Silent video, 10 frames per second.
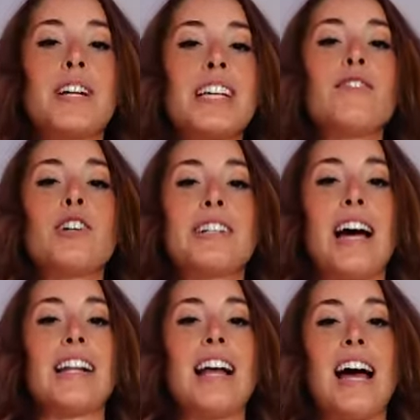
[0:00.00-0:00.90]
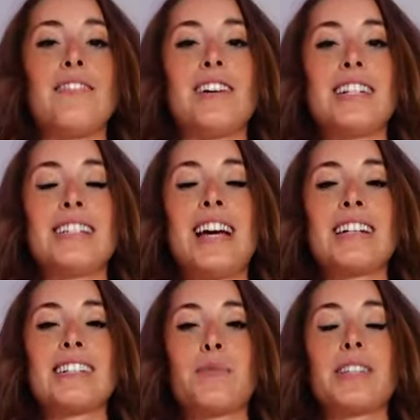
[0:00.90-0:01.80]
to give her a 9.5 out of 10,
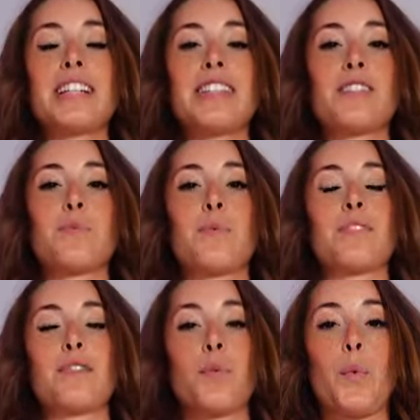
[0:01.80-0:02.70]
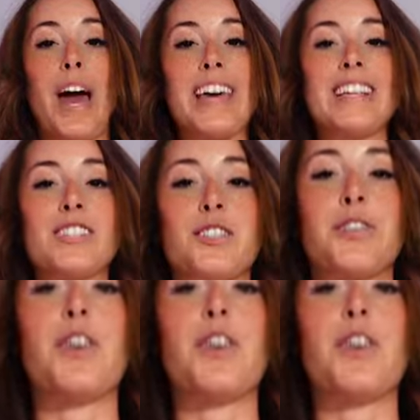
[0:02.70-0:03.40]
because I really like the way this